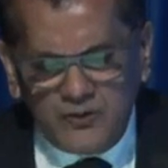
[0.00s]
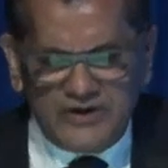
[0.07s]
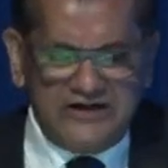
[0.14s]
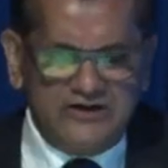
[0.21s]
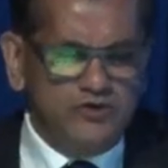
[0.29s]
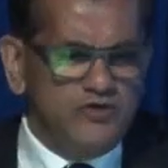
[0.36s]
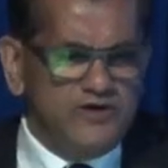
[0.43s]

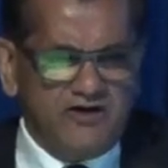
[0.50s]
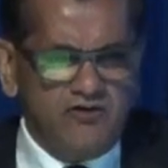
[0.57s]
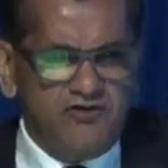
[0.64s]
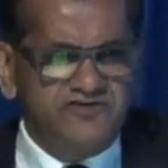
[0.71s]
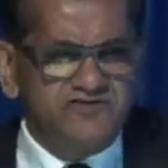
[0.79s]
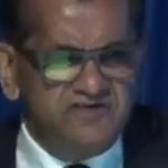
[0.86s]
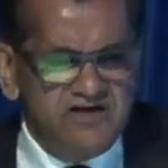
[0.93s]
We'll do it
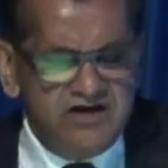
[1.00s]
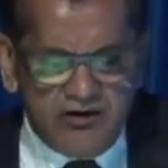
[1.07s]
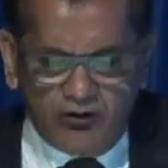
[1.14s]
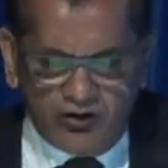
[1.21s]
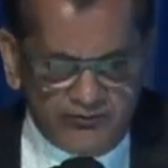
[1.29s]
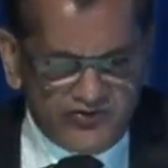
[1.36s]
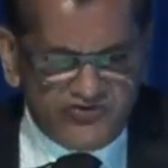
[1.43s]
across
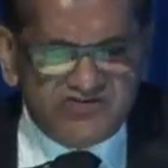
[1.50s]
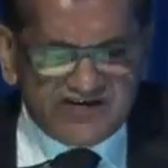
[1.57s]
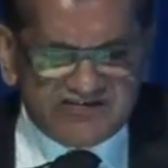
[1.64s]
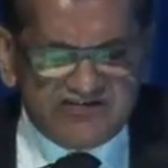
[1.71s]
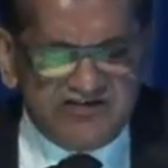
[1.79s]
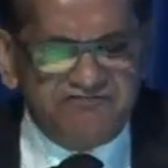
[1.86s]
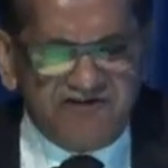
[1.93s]
almost
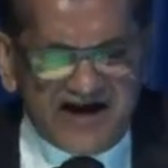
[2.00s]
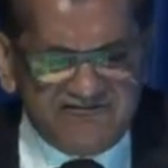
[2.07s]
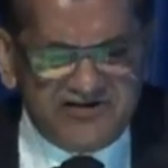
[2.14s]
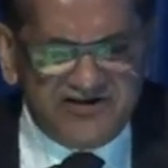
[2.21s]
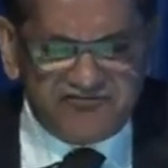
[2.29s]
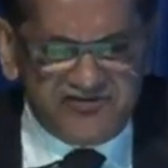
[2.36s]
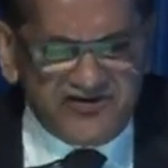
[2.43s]
65
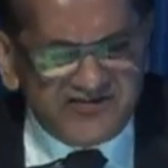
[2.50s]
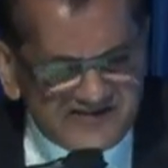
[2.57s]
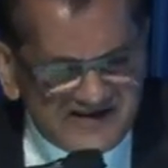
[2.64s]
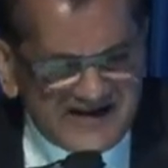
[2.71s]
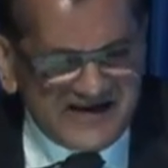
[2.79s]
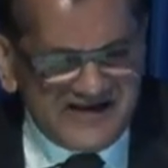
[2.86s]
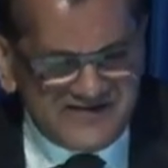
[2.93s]
different
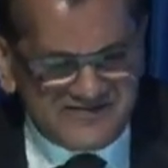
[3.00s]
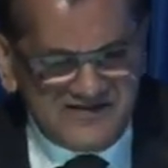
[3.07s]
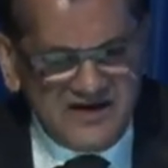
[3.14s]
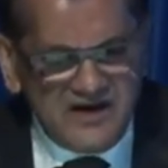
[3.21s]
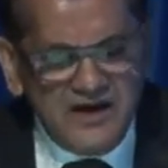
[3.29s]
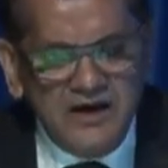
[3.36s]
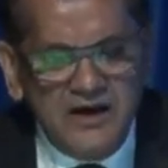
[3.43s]
cities.
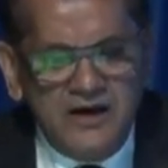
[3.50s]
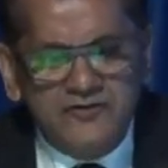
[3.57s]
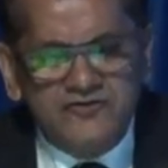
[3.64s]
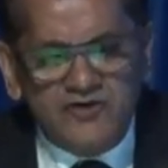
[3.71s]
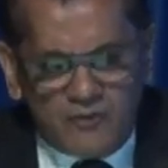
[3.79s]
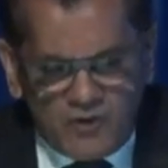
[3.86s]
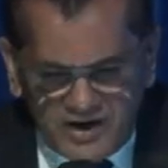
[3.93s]

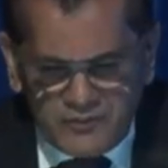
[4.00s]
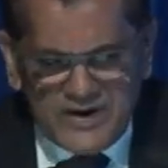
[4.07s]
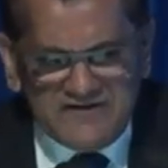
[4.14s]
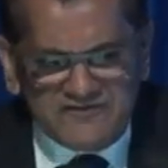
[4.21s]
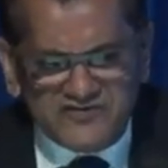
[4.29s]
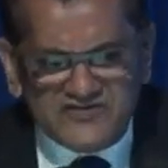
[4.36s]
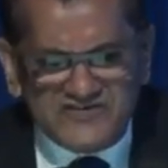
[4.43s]
So what
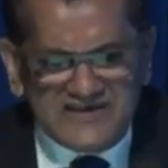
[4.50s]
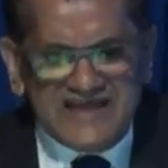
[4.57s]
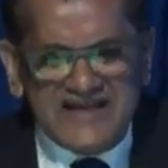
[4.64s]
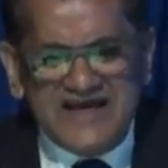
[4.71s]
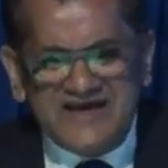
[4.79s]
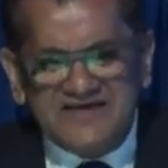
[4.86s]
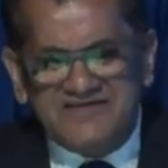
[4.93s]
we've
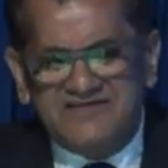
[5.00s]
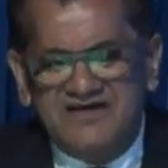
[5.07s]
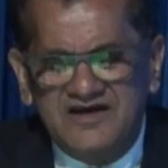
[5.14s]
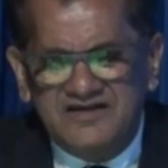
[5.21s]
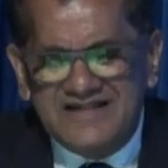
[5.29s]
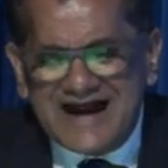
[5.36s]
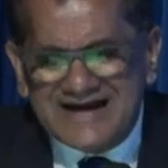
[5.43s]
seen is
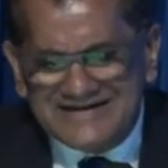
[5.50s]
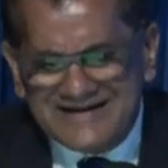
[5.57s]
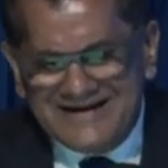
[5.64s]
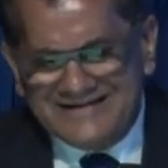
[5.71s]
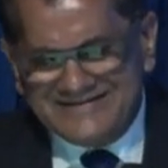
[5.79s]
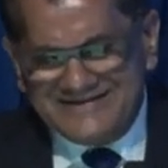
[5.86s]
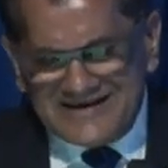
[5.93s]
that
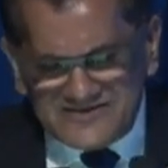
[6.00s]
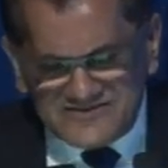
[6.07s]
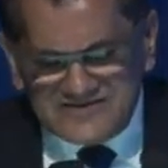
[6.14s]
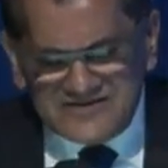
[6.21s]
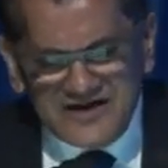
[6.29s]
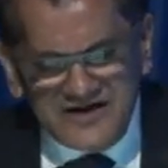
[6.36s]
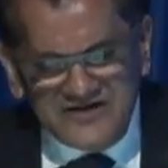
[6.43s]

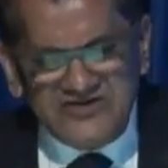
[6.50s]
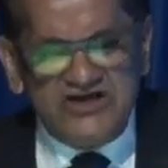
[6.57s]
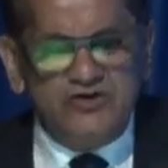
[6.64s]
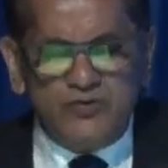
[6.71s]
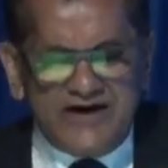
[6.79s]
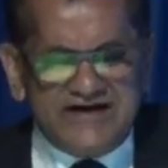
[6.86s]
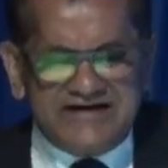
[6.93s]
this
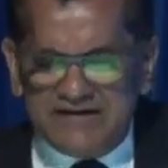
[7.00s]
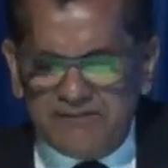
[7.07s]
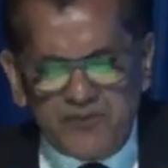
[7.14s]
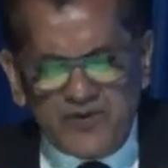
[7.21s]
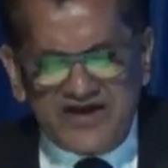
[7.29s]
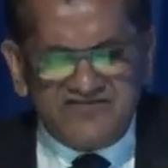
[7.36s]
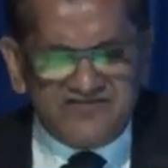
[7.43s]
G20
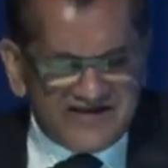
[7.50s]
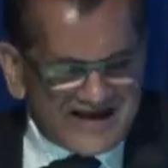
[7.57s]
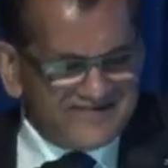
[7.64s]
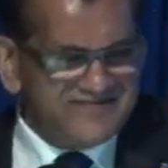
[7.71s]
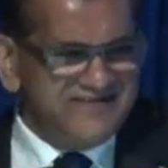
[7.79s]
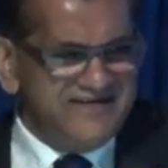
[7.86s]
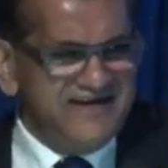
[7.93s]

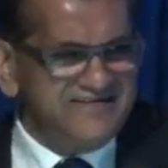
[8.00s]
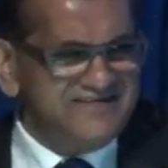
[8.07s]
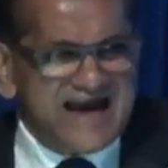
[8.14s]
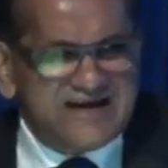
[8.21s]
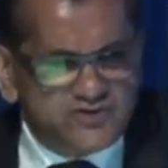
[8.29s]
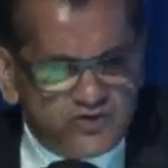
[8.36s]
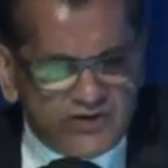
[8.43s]
presidency has
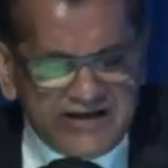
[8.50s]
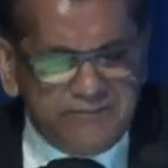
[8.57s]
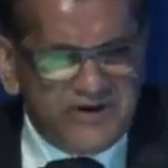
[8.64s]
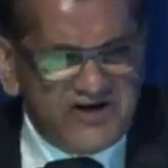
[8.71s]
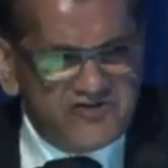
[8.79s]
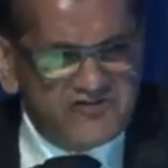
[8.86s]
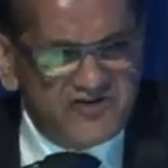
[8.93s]
actually
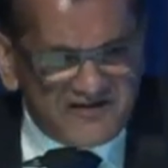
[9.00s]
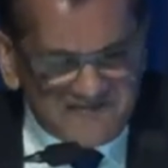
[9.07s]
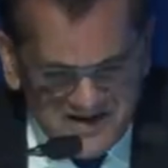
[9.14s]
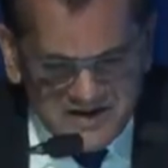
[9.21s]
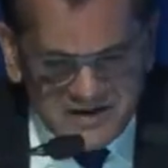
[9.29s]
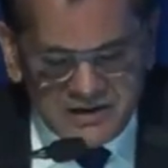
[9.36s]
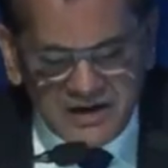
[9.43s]
been
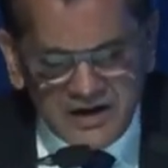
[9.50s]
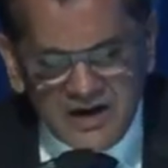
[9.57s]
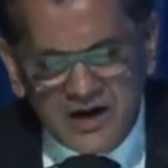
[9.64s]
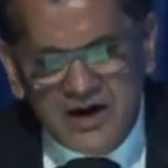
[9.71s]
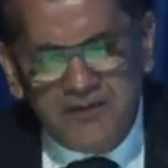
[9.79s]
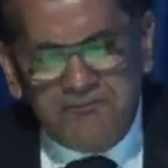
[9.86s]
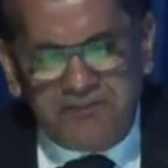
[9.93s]
driven
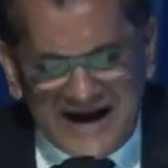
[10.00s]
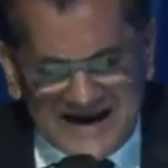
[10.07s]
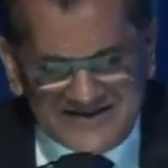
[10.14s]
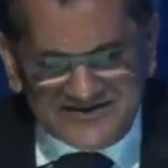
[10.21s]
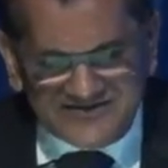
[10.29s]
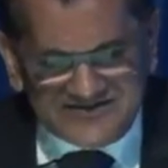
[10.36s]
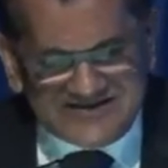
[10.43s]
by
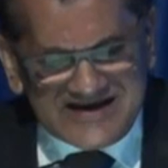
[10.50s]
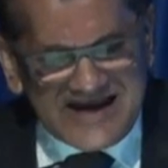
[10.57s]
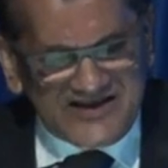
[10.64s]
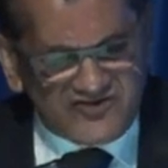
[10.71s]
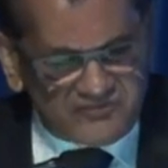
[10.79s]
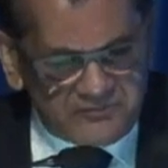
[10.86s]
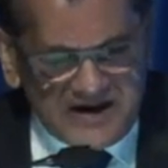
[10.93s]
the
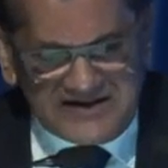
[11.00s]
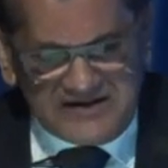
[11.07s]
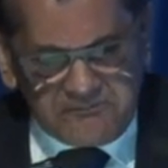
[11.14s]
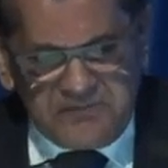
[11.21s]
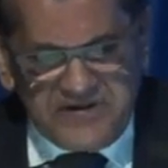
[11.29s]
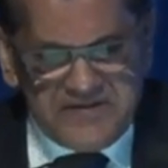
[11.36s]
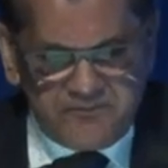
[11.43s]
states, by the
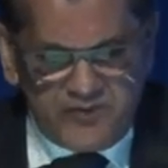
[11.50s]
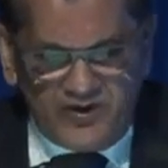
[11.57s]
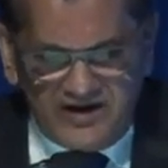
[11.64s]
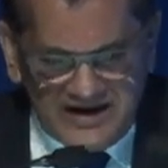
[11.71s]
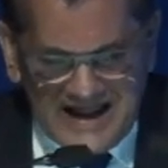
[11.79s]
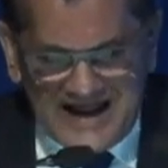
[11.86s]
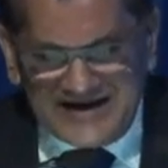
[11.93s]

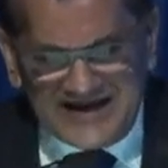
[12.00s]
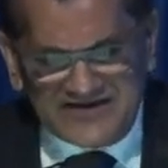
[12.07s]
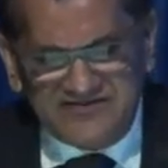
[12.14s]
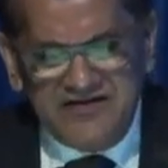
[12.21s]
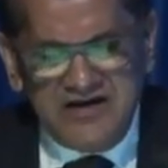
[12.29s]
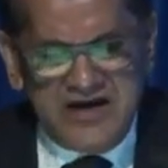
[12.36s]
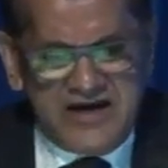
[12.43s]
people, and
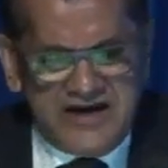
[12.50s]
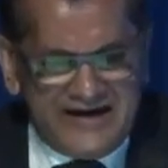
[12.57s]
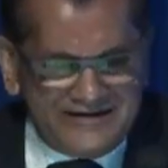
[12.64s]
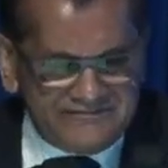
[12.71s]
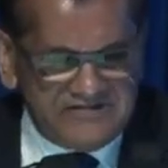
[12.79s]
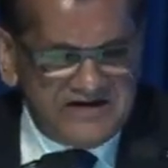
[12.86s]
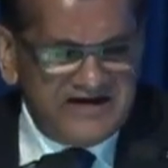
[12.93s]

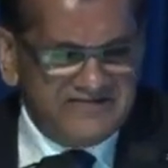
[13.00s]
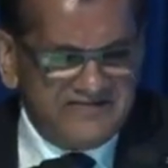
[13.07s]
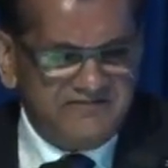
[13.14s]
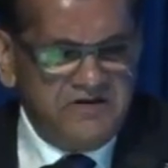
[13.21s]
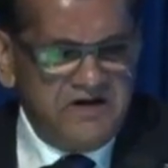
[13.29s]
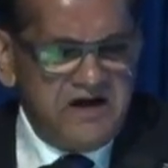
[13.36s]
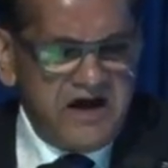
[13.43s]

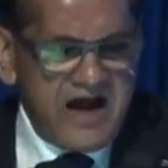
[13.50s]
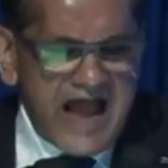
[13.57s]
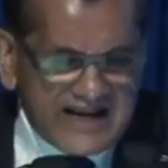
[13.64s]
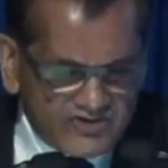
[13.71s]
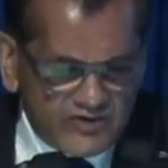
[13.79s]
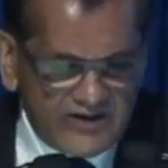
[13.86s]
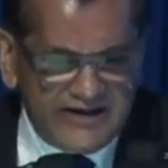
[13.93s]
it's
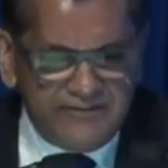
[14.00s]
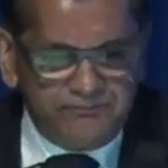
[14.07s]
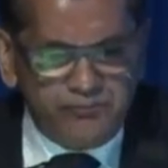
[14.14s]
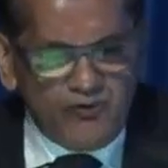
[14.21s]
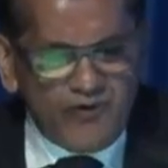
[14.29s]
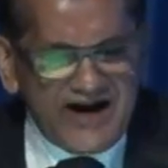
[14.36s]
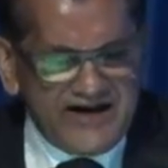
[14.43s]
actually
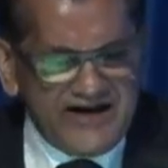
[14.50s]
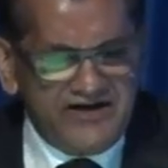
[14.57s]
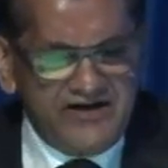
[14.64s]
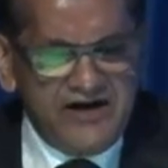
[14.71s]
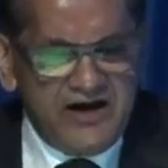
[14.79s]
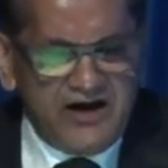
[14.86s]
provided